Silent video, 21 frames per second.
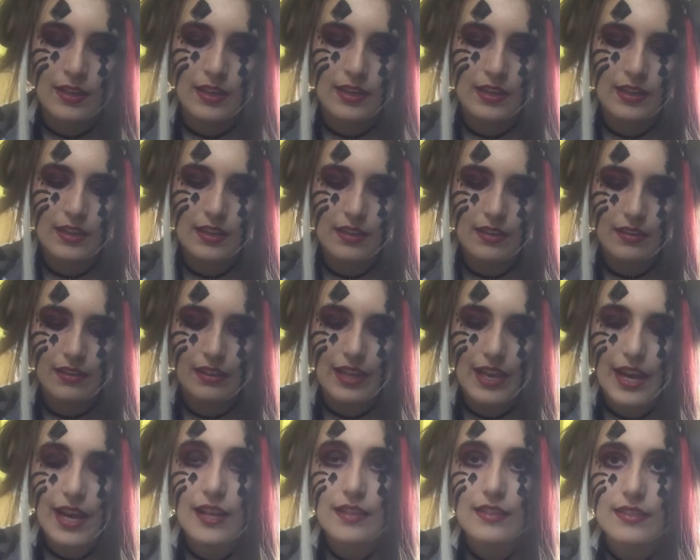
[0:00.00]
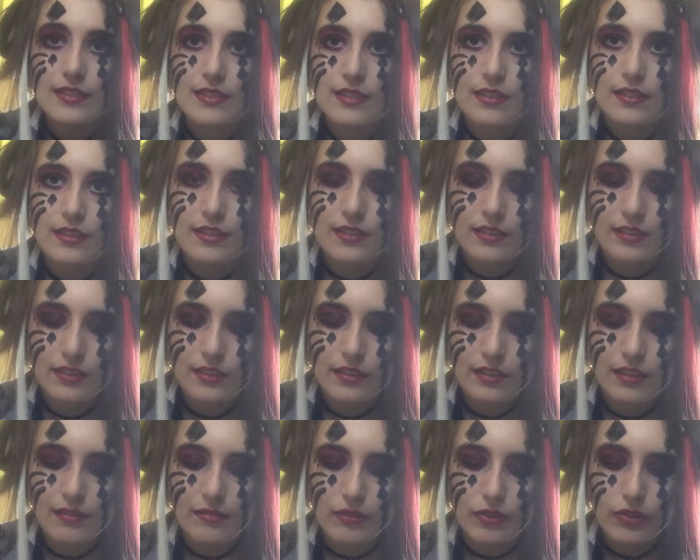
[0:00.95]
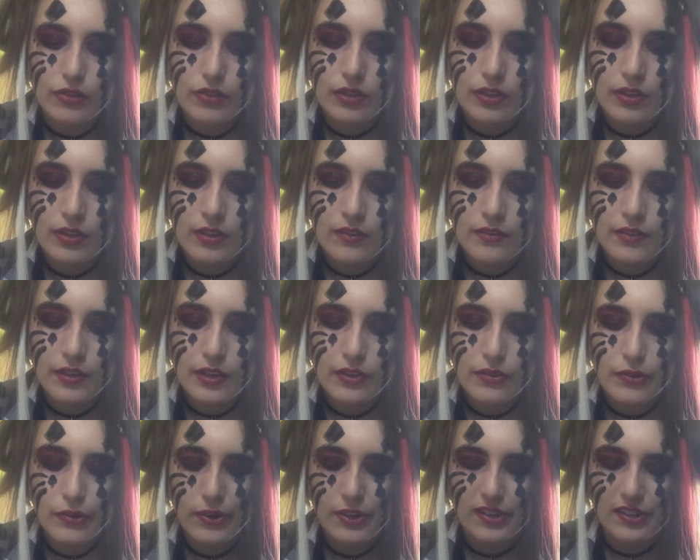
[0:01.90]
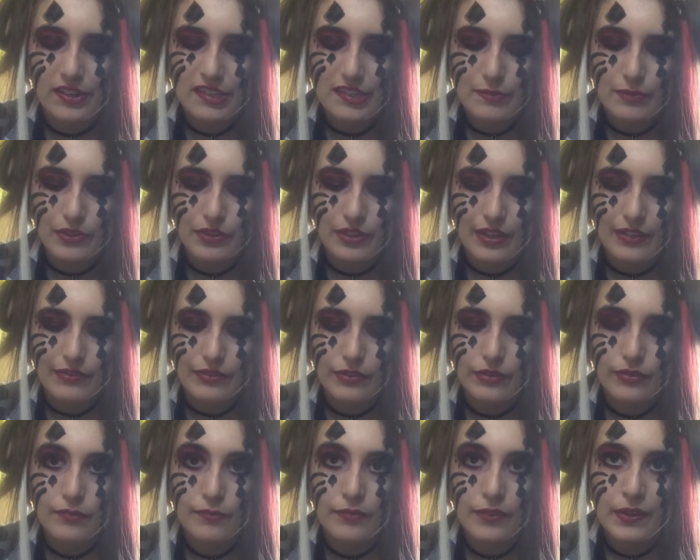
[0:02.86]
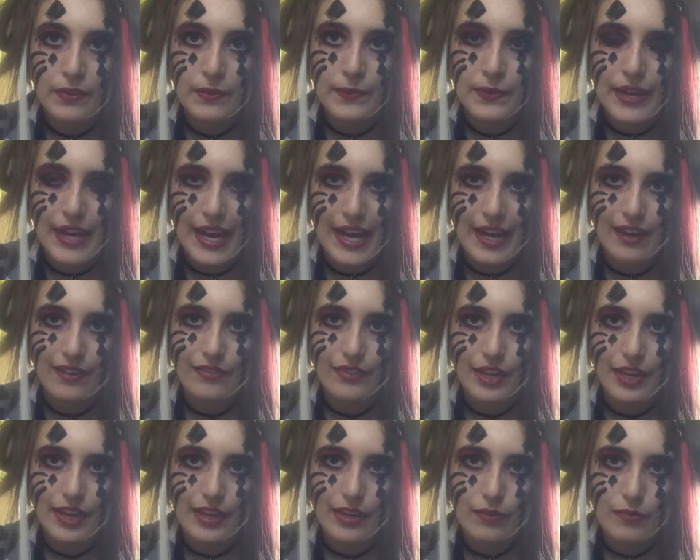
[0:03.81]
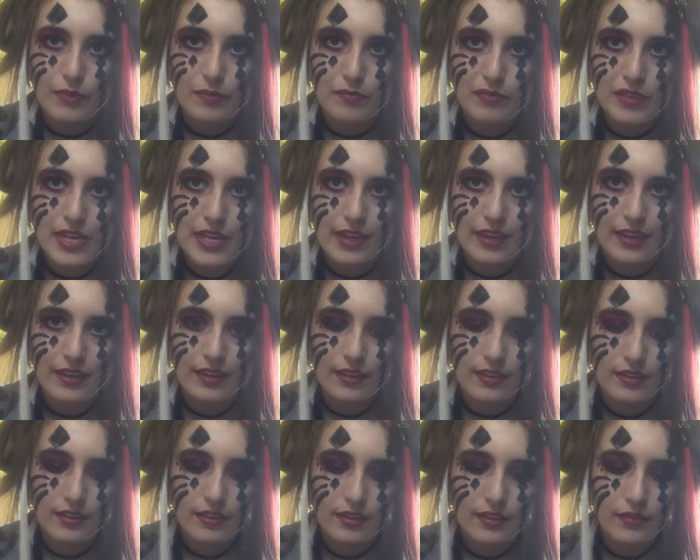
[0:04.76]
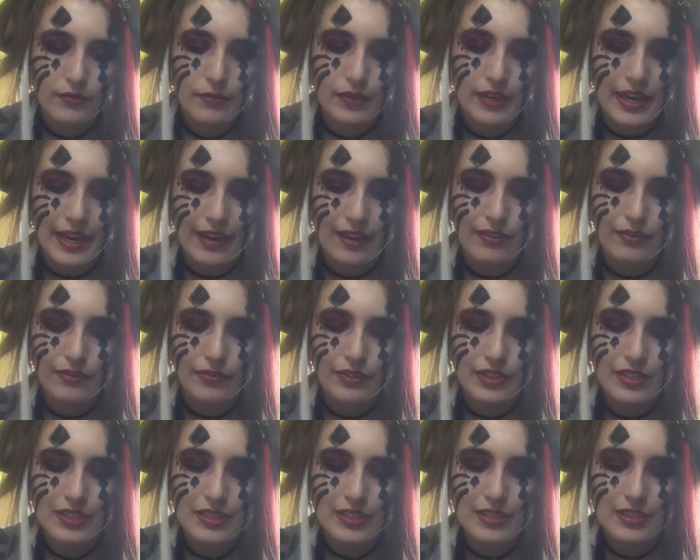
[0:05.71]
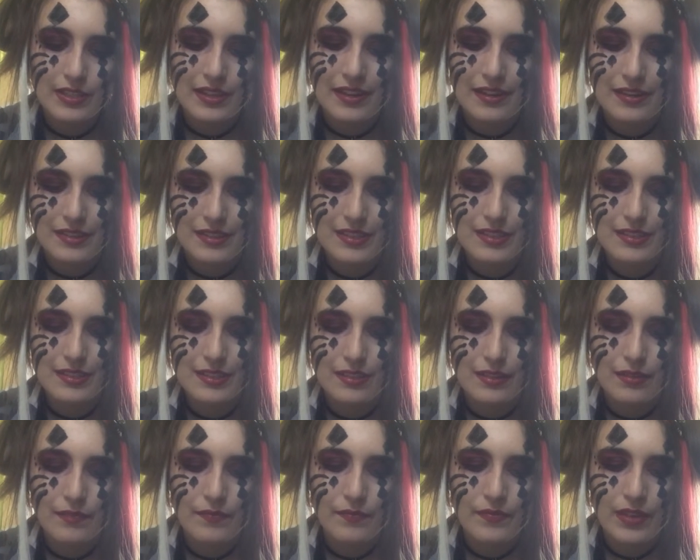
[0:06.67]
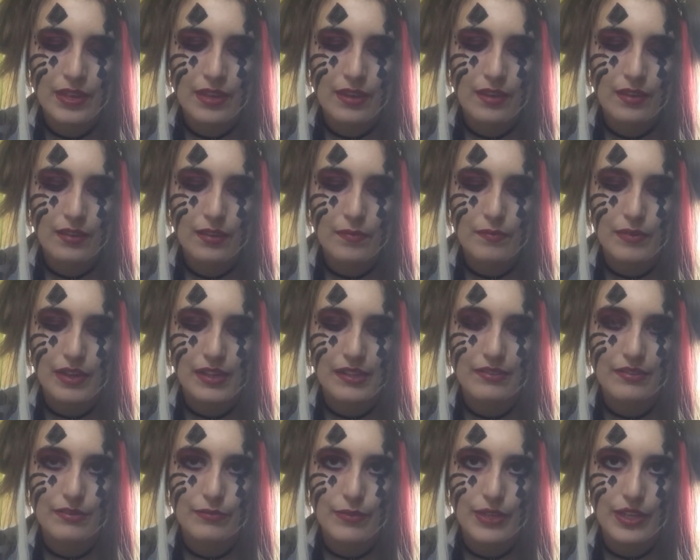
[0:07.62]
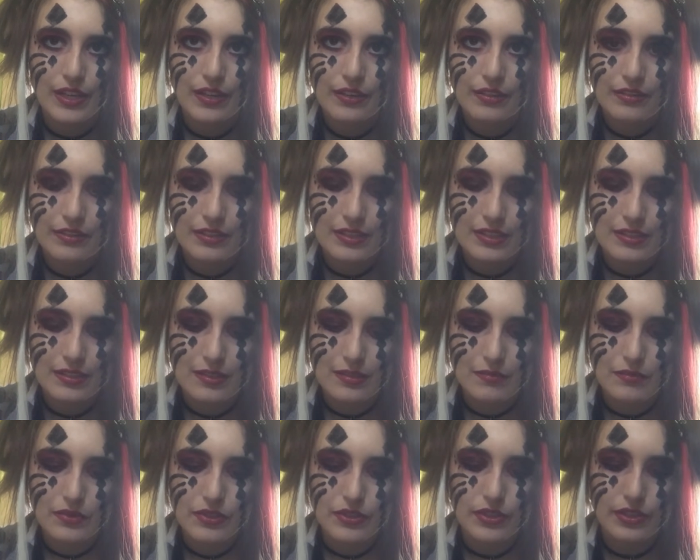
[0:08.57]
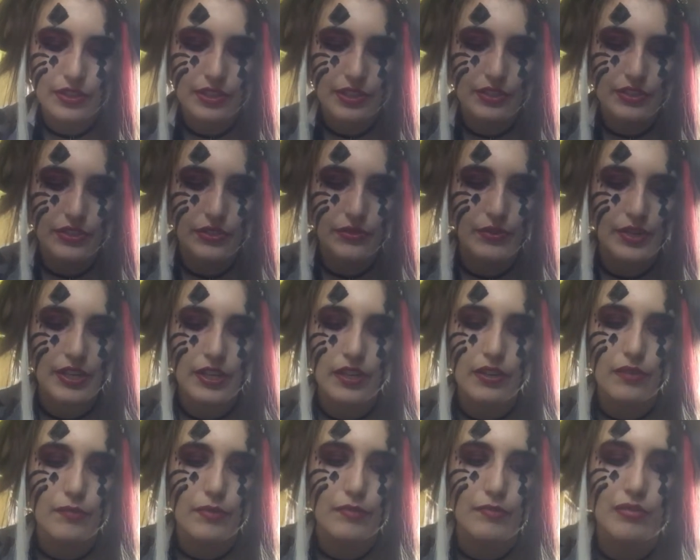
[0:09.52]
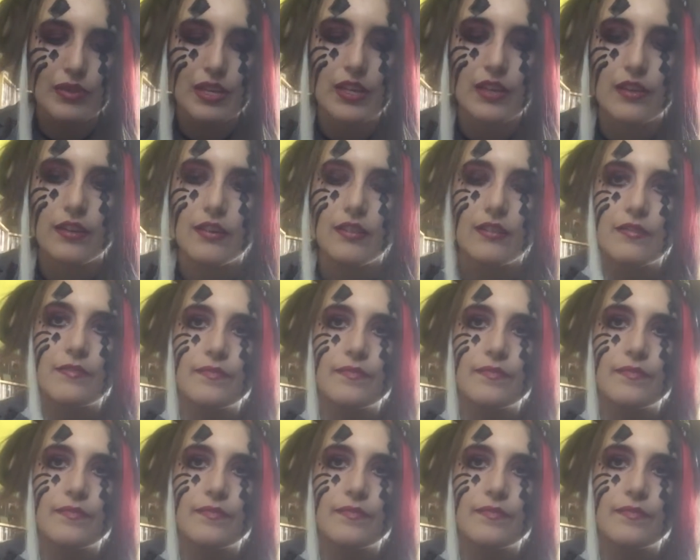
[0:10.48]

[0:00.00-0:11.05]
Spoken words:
In the last level, the organismal level, we have a human being. We have this entire system combined with many other systems turn into a human being.